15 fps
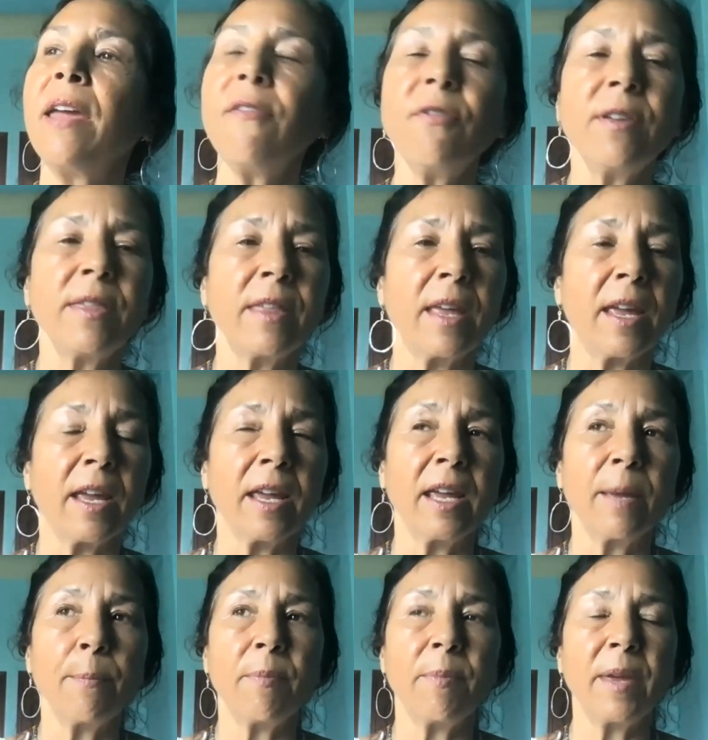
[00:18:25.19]

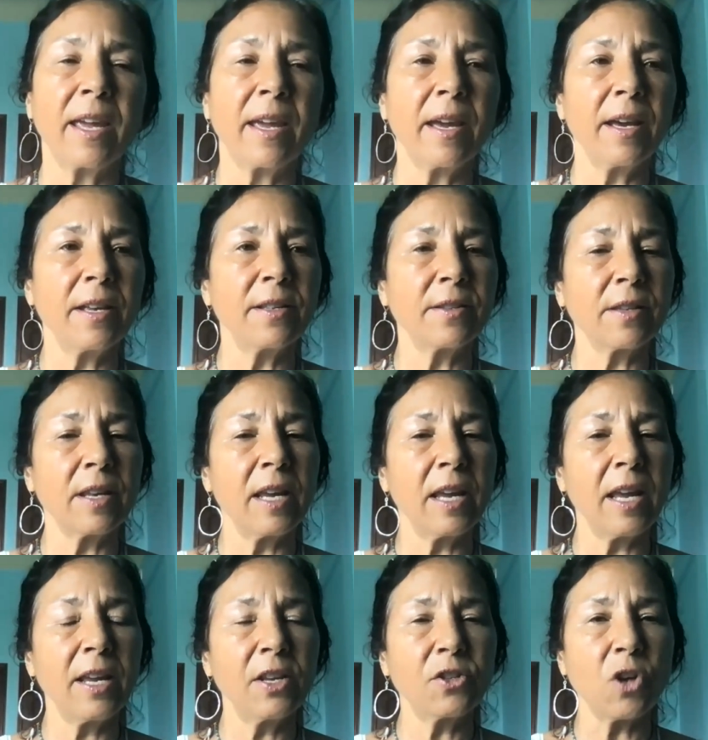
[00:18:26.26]
everything because
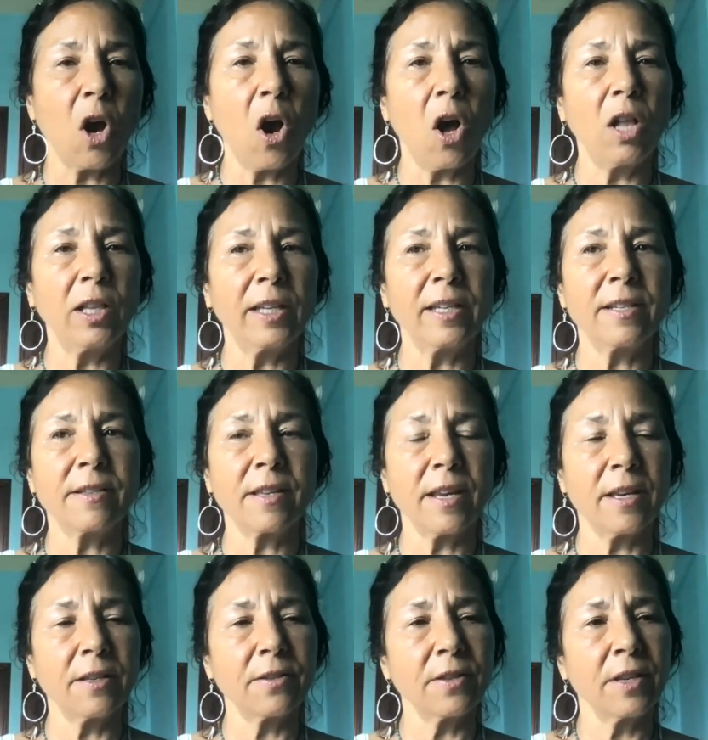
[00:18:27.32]
it all
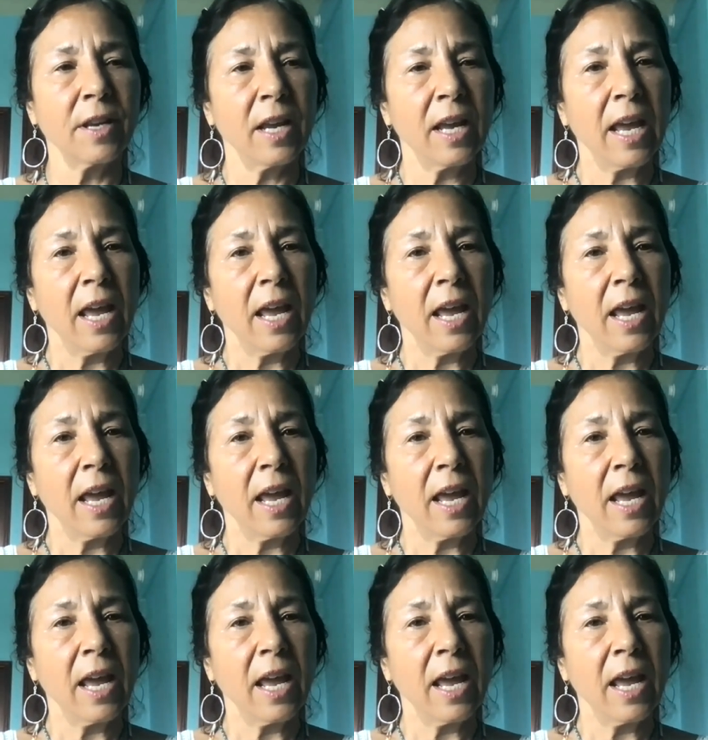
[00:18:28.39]
exists